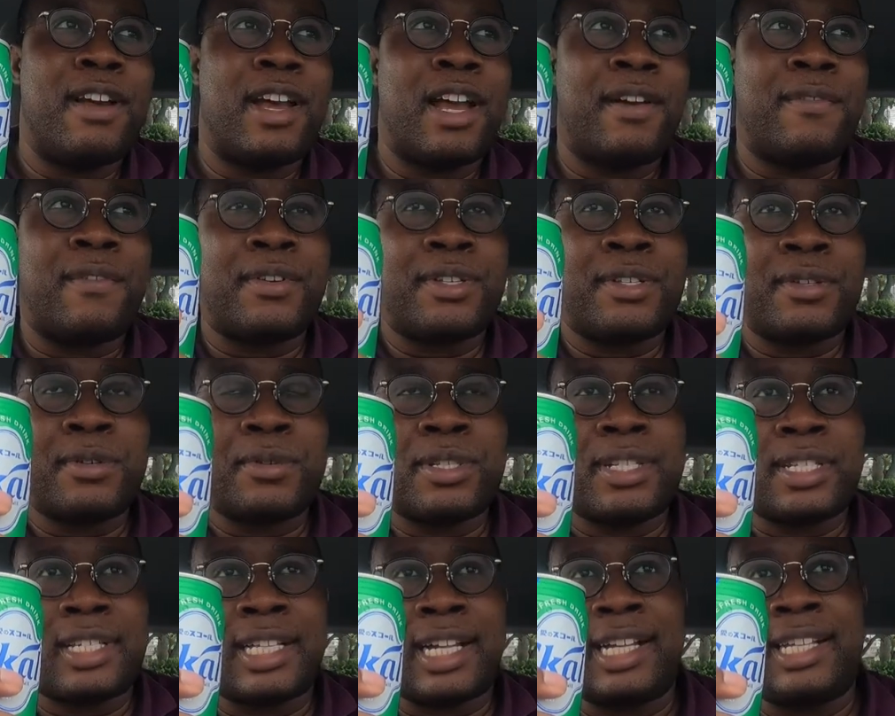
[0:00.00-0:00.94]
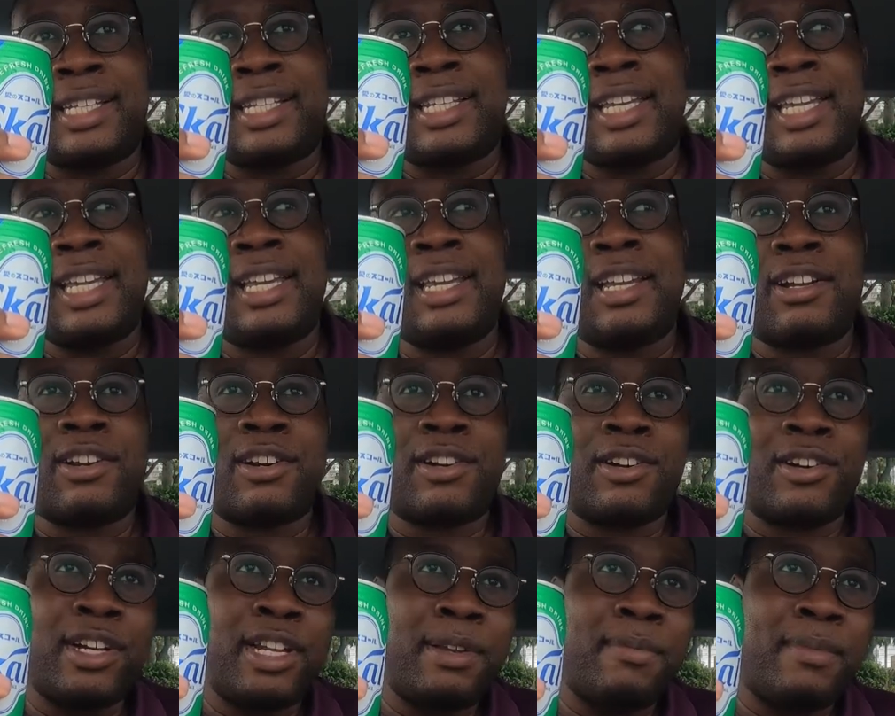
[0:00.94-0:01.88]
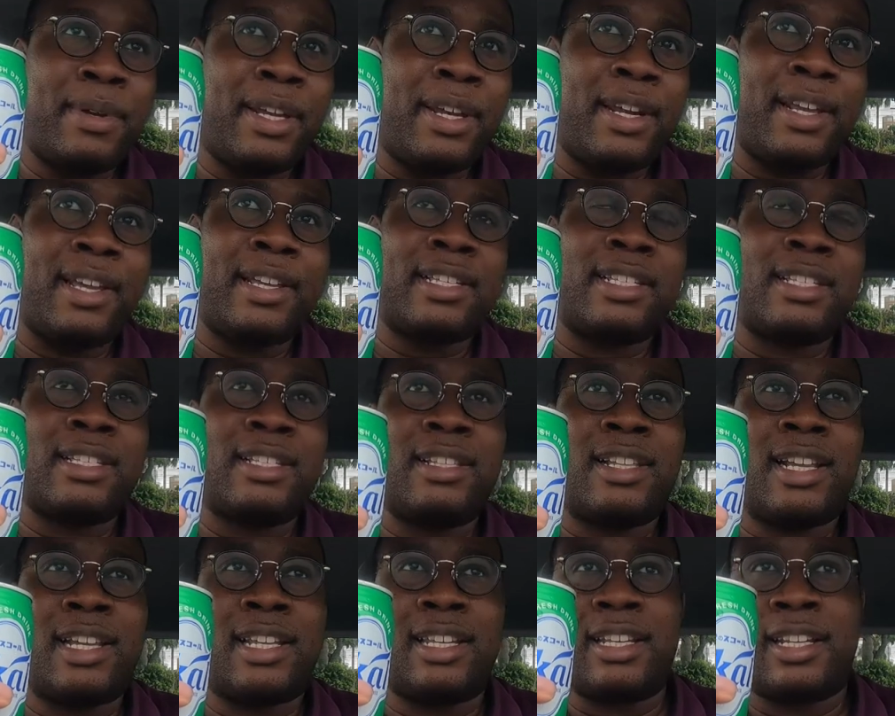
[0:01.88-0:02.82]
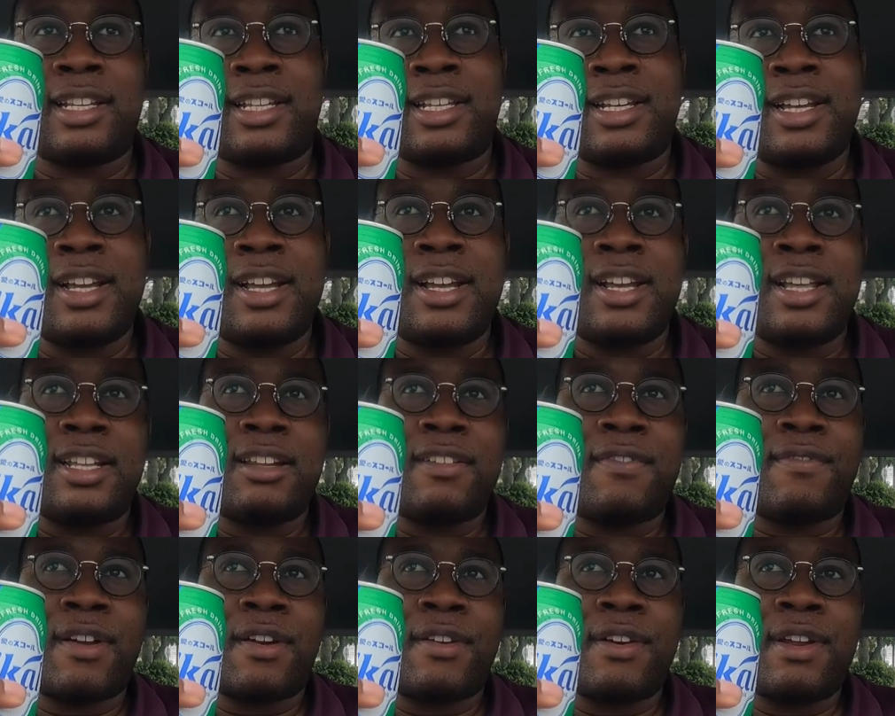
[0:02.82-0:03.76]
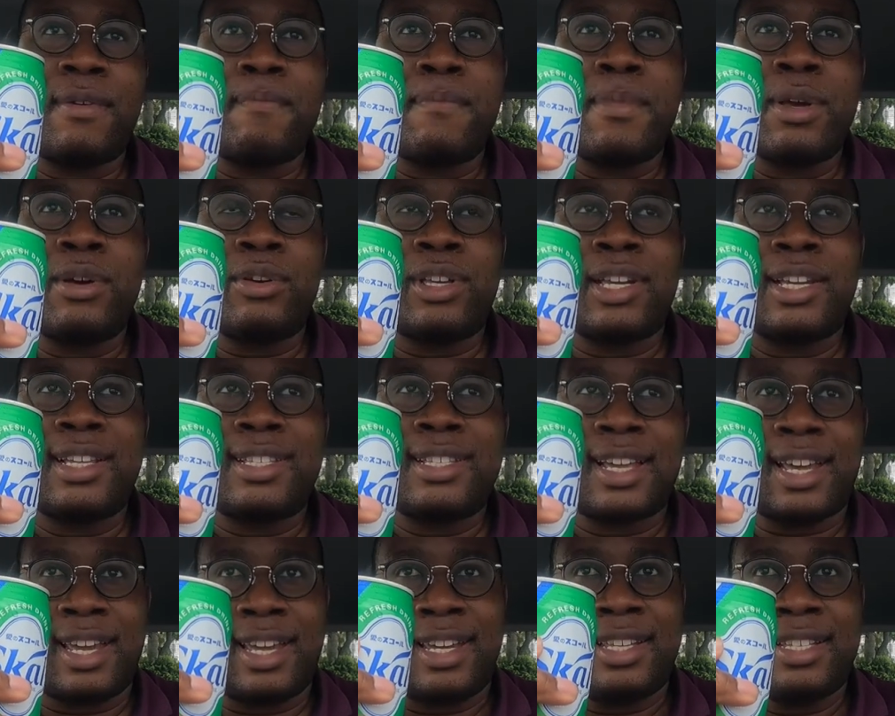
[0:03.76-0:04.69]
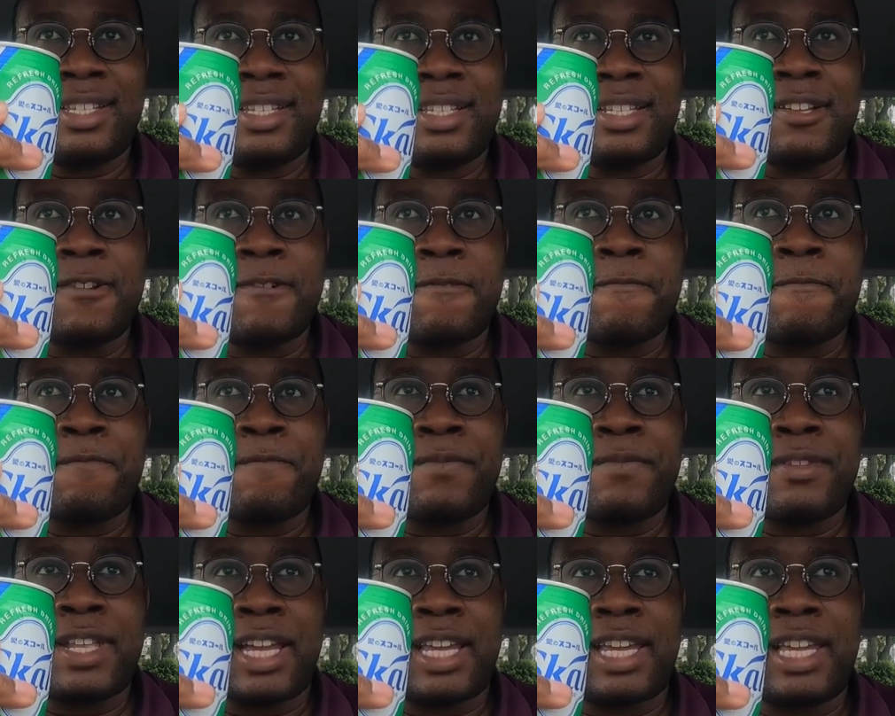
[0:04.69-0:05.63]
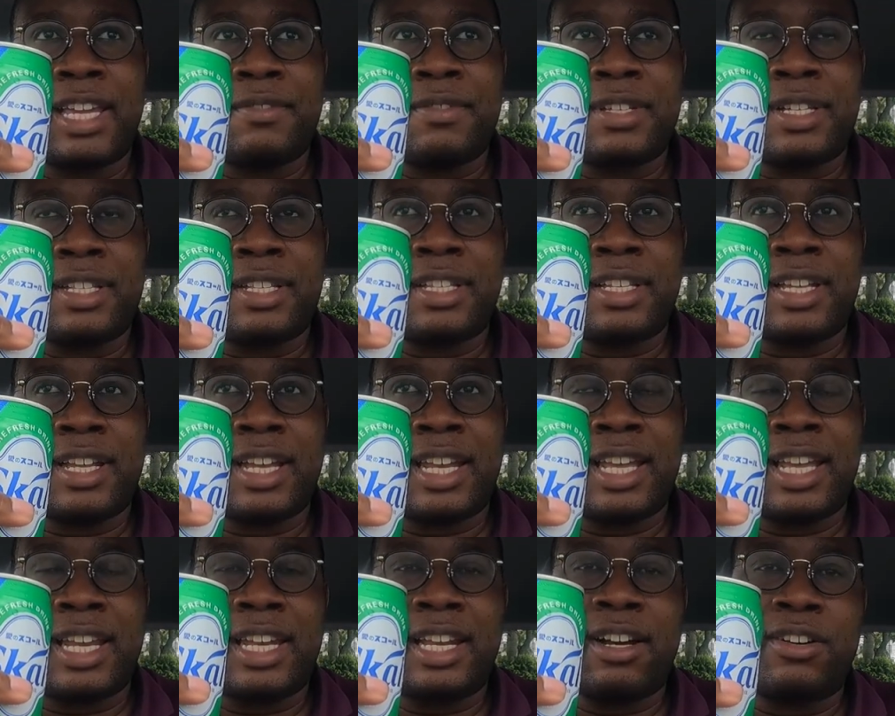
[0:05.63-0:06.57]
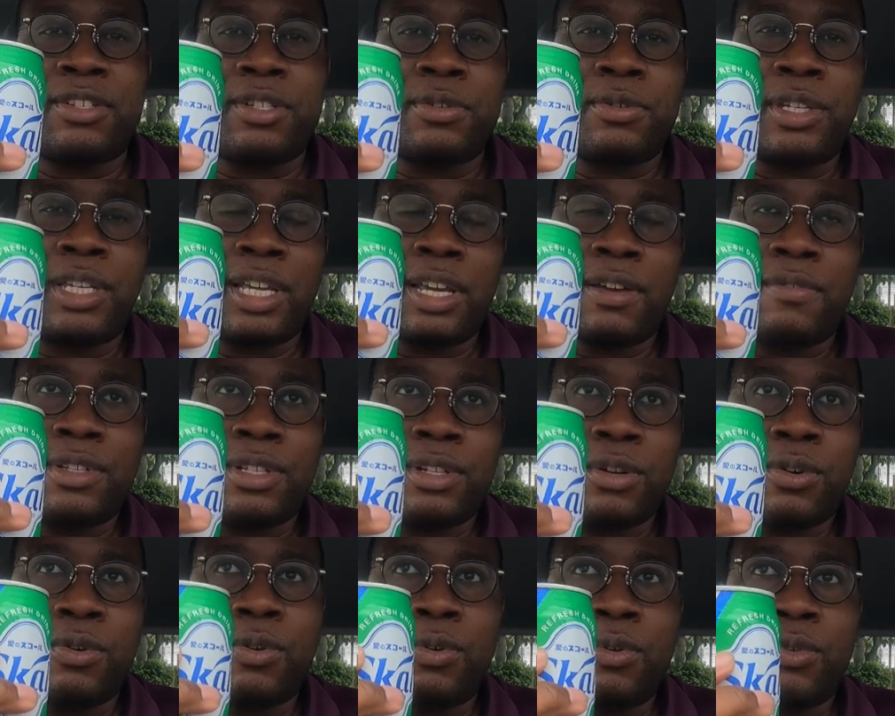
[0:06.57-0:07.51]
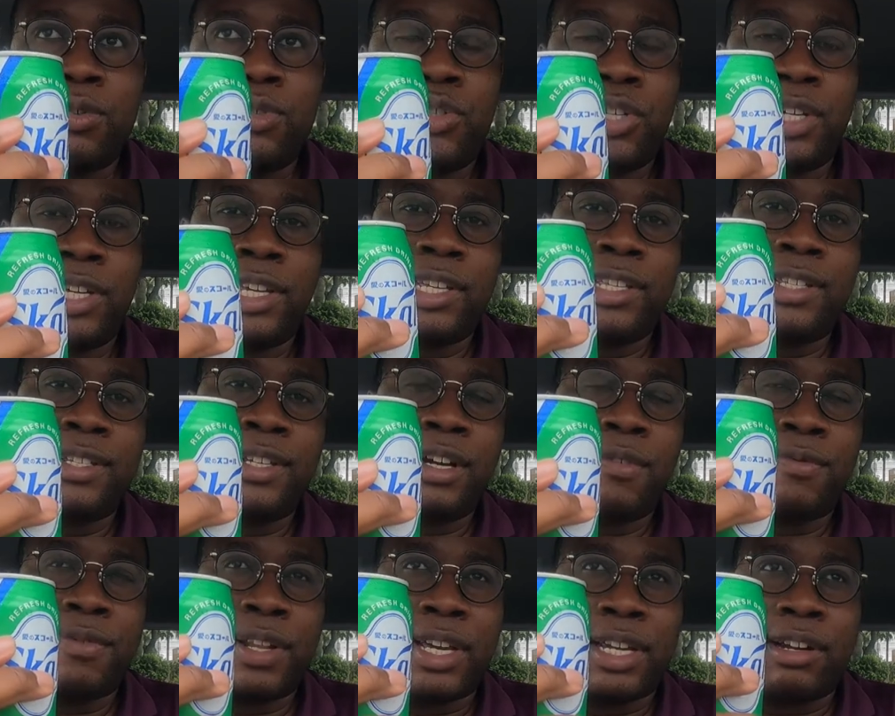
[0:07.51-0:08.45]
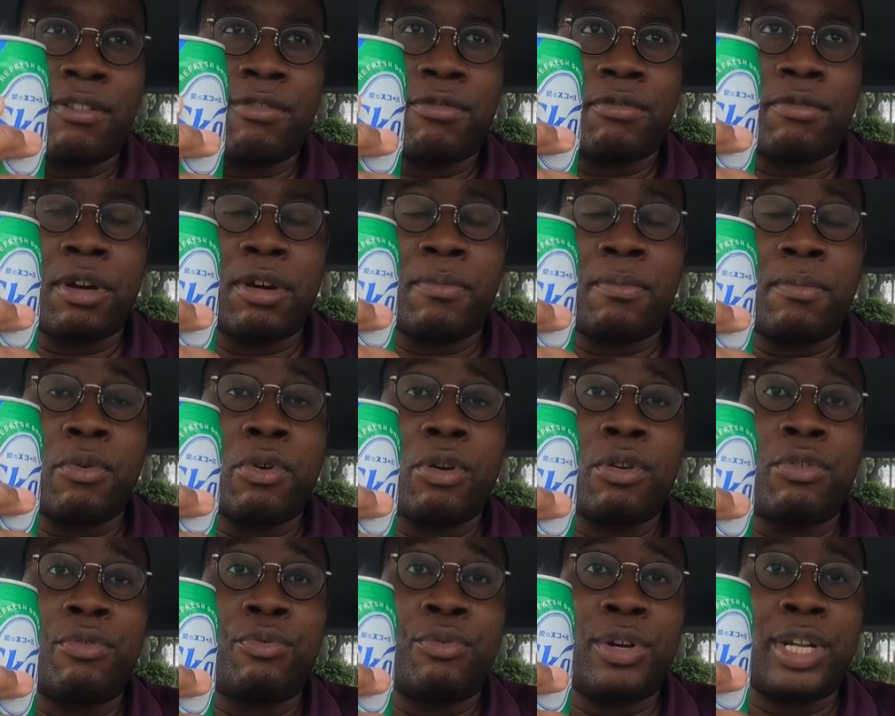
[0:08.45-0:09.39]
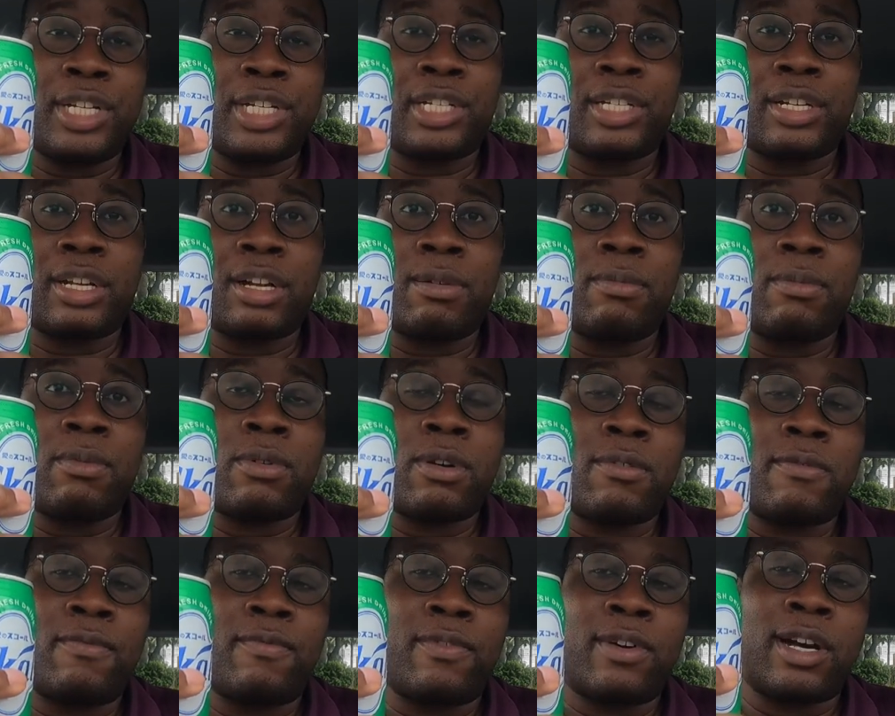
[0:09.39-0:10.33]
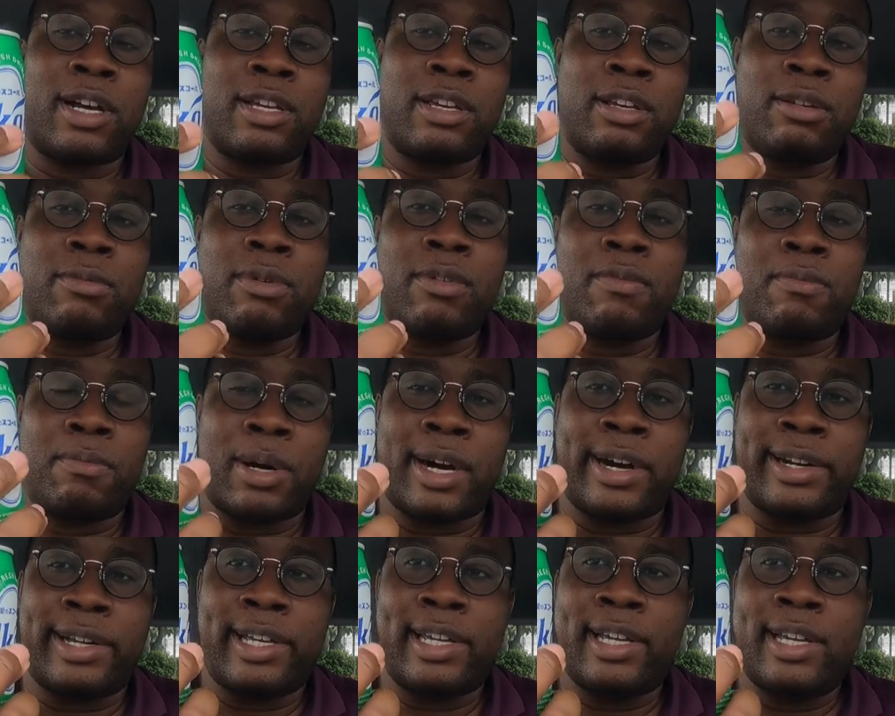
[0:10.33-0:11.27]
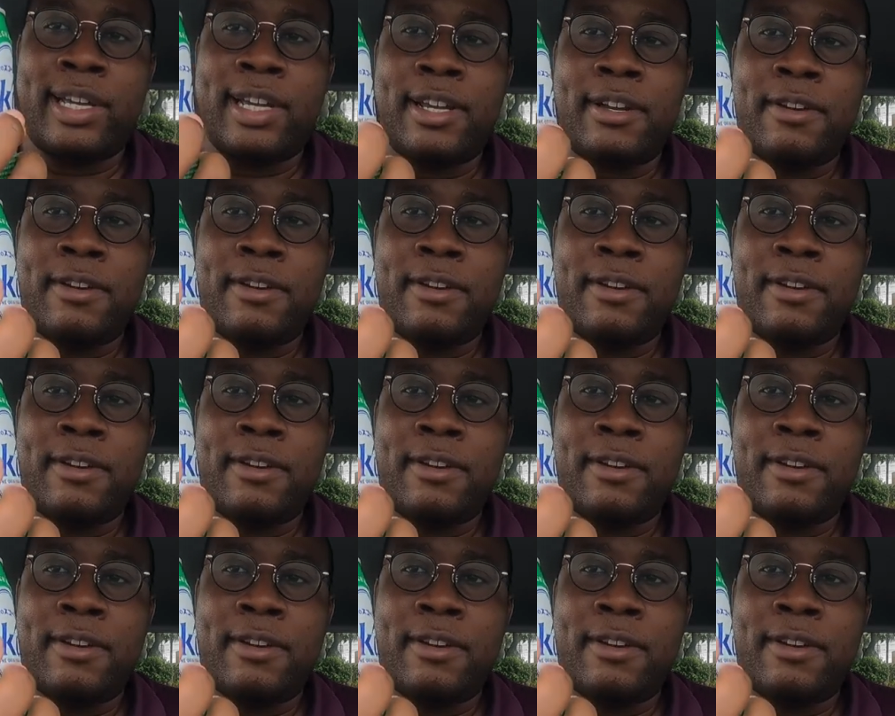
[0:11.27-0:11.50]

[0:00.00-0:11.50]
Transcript: ever so slightly creaminess, like the the very milky taste that gives it, and, and it also gives the whole drink itself like a, a more rich, a more volume of body